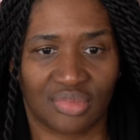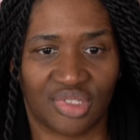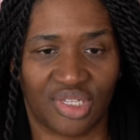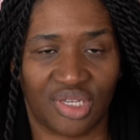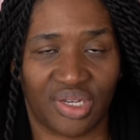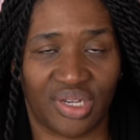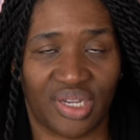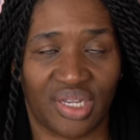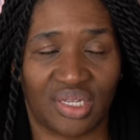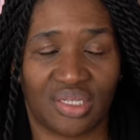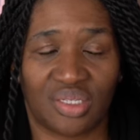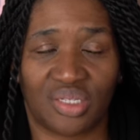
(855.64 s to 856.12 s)

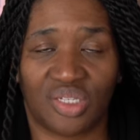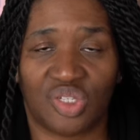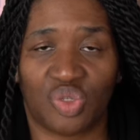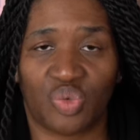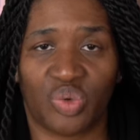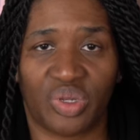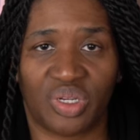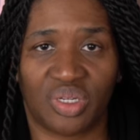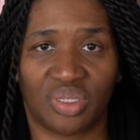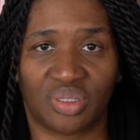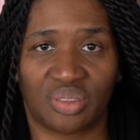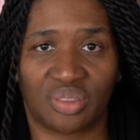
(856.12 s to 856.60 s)
You're getting
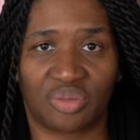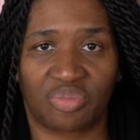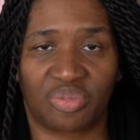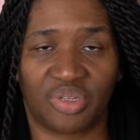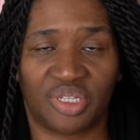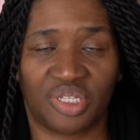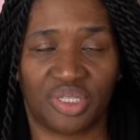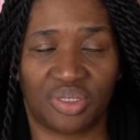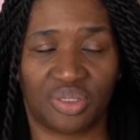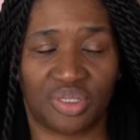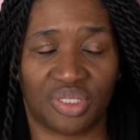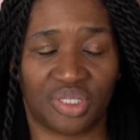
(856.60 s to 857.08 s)
swindled,
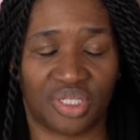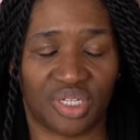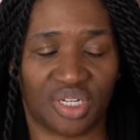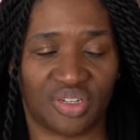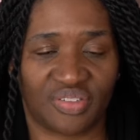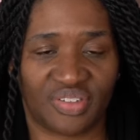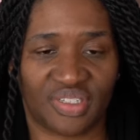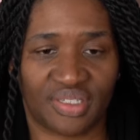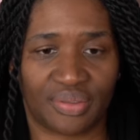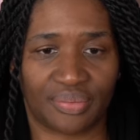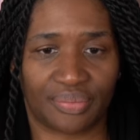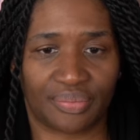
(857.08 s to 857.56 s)
but you
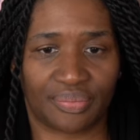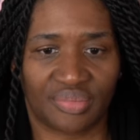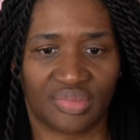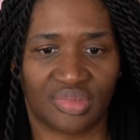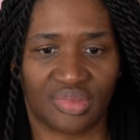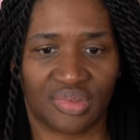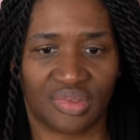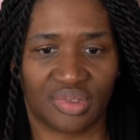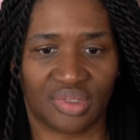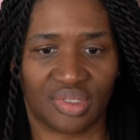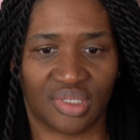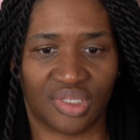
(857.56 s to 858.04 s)
deserve it.
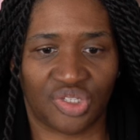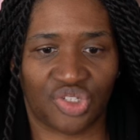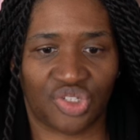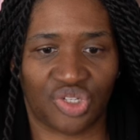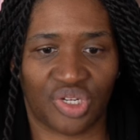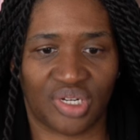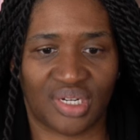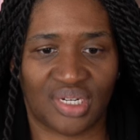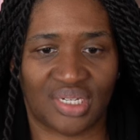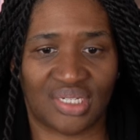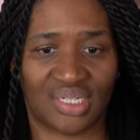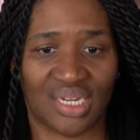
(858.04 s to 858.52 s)
Because
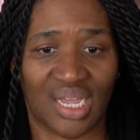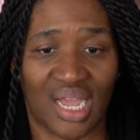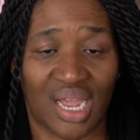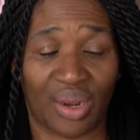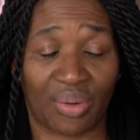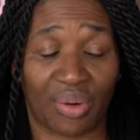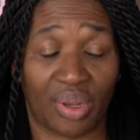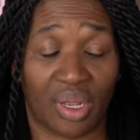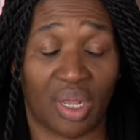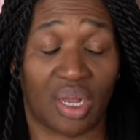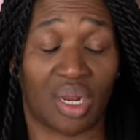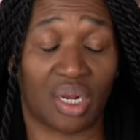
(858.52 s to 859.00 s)
you're going to die
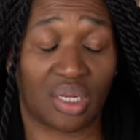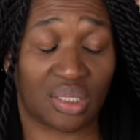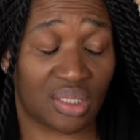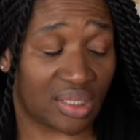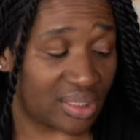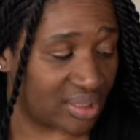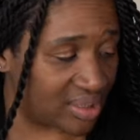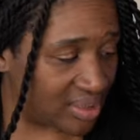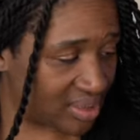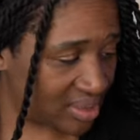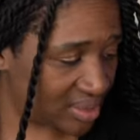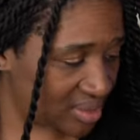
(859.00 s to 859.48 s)

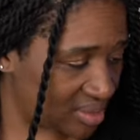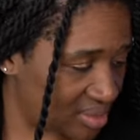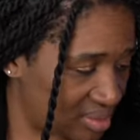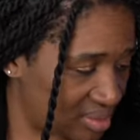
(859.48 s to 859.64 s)
regardless.